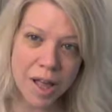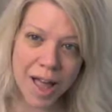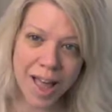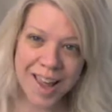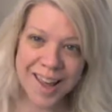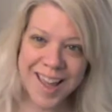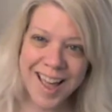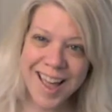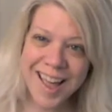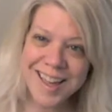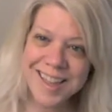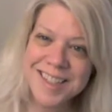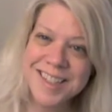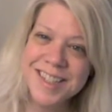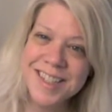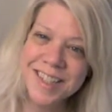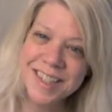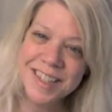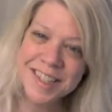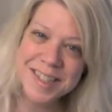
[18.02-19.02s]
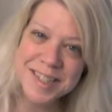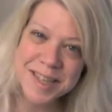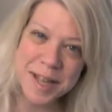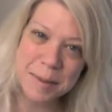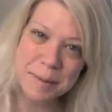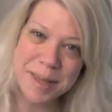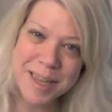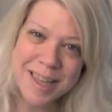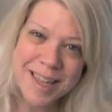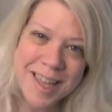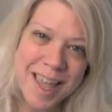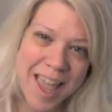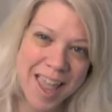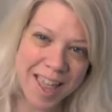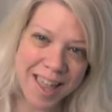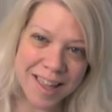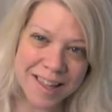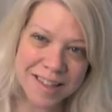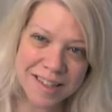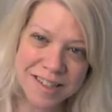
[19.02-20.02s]
Hi guys, it's Debbie,
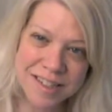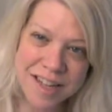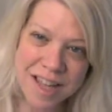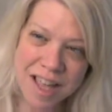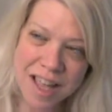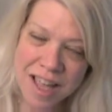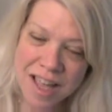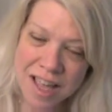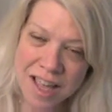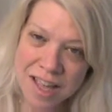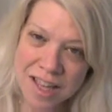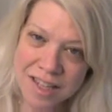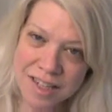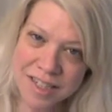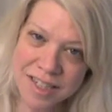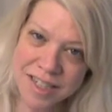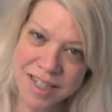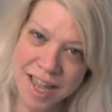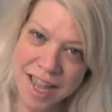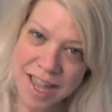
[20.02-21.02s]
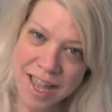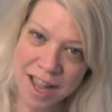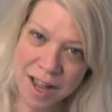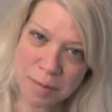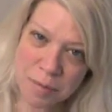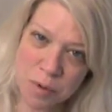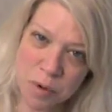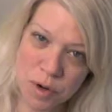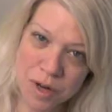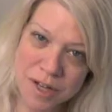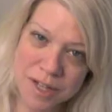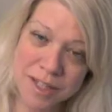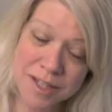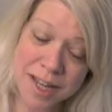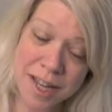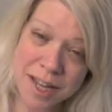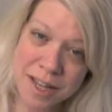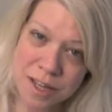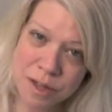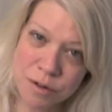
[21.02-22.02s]
and today I'm going to
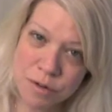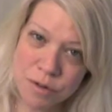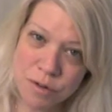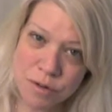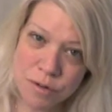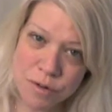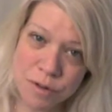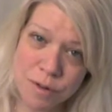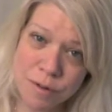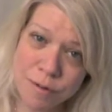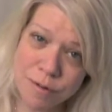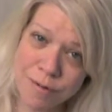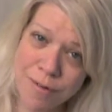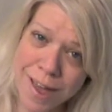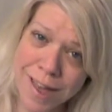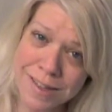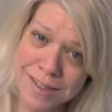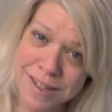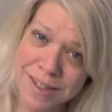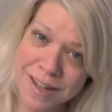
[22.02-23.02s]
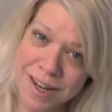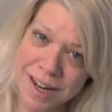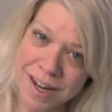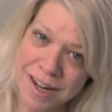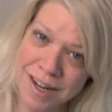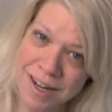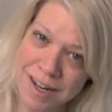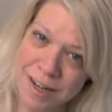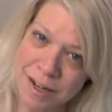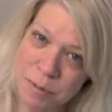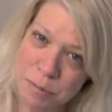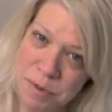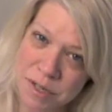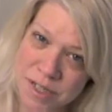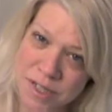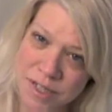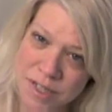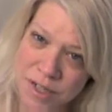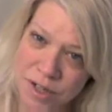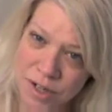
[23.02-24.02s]
take you through the fascinating,
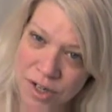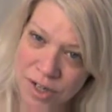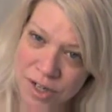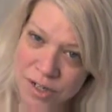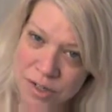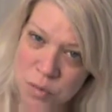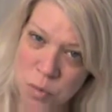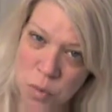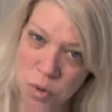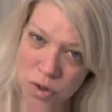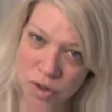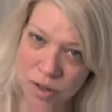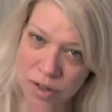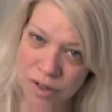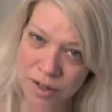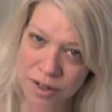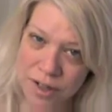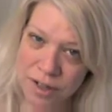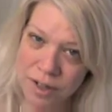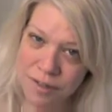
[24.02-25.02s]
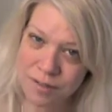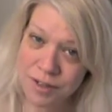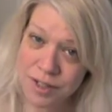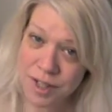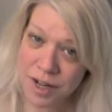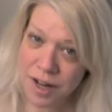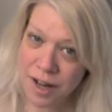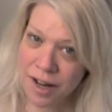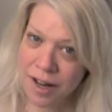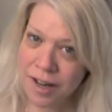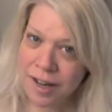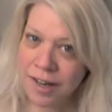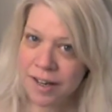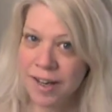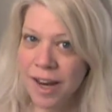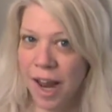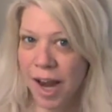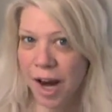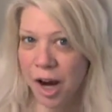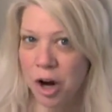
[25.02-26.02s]
mysterious world of
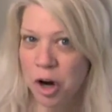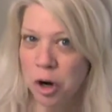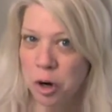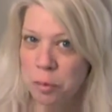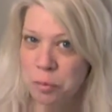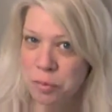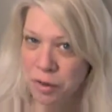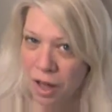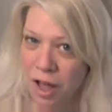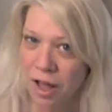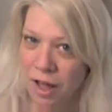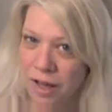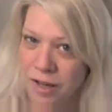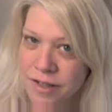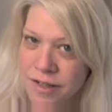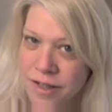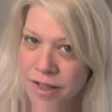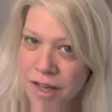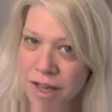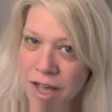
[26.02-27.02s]
dyeing hair blonde.